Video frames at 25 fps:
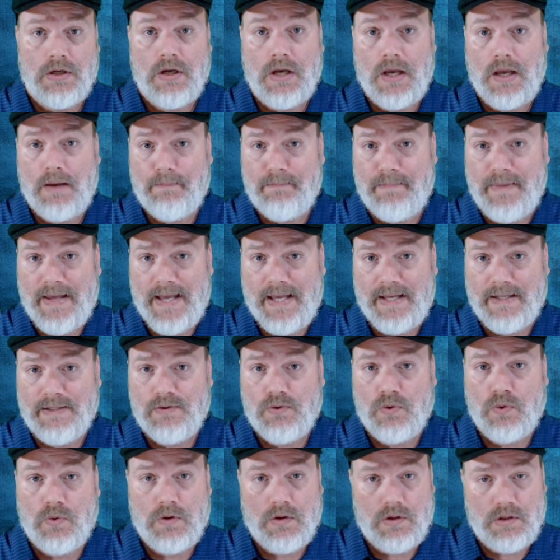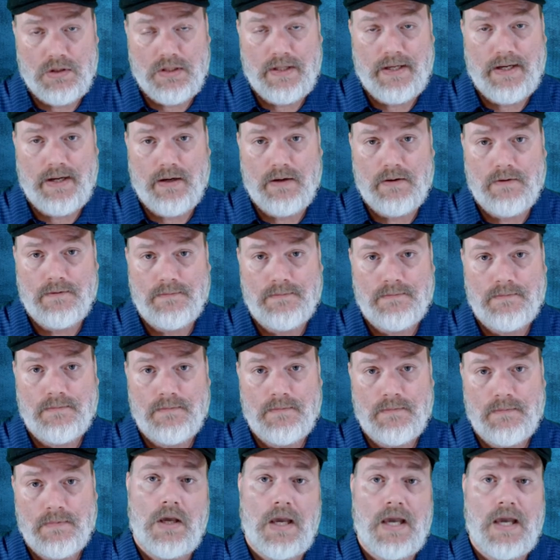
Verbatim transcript: a bed or a lair,